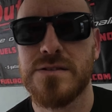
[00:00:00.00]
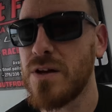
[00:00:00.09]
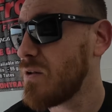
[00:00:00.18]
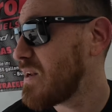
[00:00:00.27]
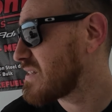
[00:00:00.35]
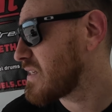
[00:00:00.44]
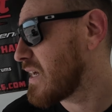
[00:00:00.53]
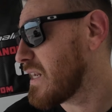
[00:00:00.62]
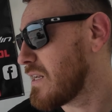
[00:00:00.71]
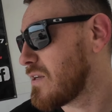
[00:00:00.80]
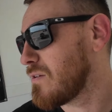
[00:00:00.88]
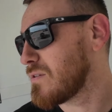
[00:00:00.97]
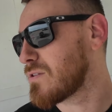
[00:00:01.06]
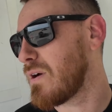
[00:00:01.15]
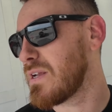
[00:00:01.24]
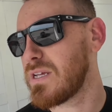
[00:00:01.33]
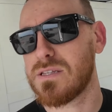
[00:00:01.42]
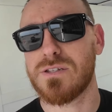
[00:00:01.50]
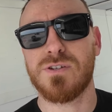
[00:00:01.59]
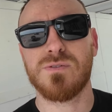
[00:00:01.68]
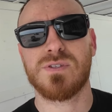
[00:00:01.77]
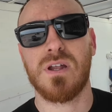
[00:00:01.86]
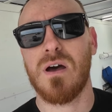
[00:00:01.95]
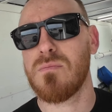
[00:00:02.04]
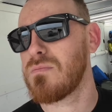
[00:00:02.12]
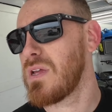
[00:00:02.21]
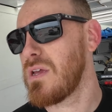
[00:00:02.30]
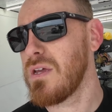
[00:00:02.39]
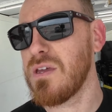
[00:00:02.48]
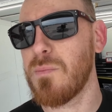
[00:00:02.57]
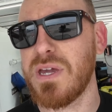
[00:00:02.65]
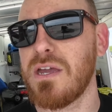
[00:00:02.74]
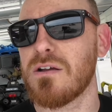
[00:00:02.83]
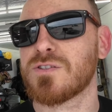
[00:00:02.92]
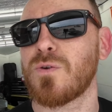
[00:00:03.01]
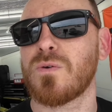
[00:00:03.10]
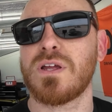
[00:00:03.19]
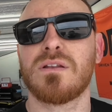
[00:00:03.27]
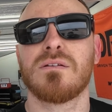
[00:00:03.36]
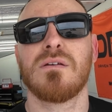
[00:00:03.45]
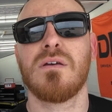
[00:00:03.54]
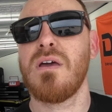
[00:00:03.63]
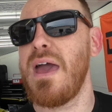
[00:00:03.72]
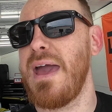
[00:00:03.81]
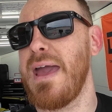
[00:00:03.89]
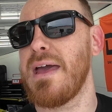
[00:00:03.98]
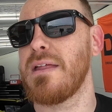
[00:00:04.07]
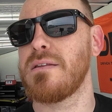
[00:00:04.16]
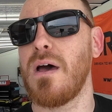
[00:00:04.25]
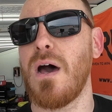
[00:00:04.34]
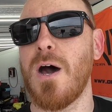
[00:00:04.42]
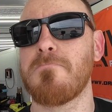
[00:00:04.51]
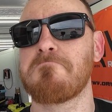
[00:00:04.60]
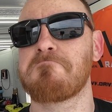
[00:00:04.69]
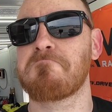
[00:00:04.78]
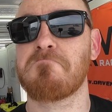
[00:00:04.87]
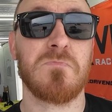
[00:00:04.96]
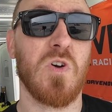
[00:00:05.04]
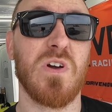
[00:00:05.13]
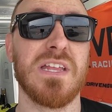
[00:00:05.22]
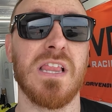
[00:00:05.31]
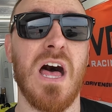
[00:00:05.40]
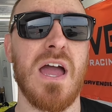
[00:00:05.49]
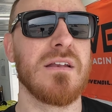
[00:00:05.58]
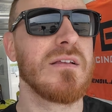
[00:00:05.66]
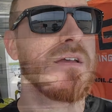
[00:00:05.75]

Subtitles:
So next thing I need to do is go ahead and get the tune set up, get my gear sorted, and go get in line.